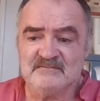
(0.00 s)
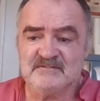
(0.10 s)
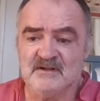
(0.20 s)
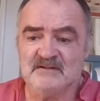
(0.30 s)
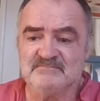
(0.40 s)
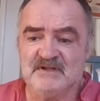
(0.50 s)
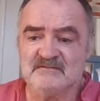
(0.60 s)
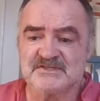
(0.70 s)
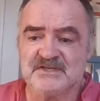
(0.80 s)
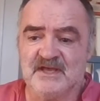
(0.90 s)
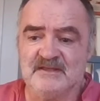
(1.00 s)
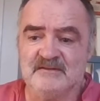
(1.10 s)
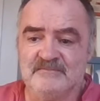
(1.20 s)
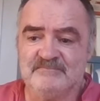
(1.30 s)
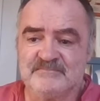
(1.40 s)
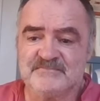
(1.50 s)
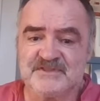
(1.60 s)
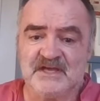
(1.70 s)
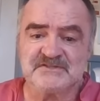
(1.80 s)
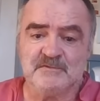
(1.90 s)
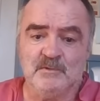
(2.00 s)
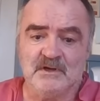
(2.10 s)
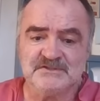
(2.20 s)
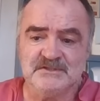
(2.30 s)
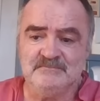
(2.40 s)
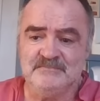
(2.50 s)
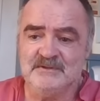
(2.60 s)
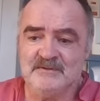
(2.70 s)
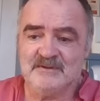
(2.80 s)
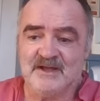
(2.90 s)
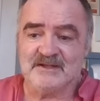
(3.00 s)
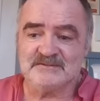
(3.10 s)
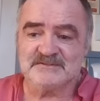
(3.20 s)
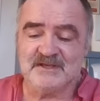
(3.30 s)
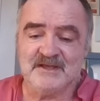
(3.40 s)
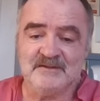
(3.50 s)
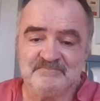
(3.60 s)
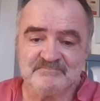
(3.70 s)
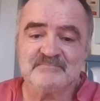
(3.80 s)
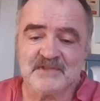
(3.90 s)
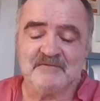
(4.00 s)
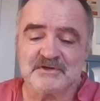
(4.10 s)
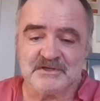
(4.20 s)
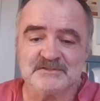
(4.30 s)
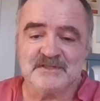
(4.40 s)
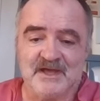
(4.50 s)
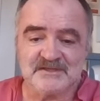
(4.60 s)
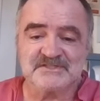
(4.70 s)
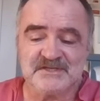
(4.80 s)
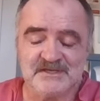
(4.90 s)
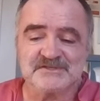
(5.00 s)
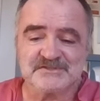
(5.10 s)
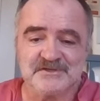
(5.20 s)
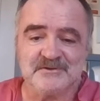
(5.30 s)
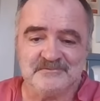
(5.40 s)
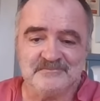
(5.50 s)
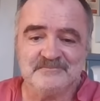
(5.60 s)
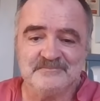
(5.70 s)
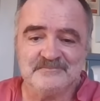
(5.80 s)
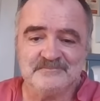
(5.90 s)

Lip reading: I'll say thanks for watching, and have a good day. See you soon.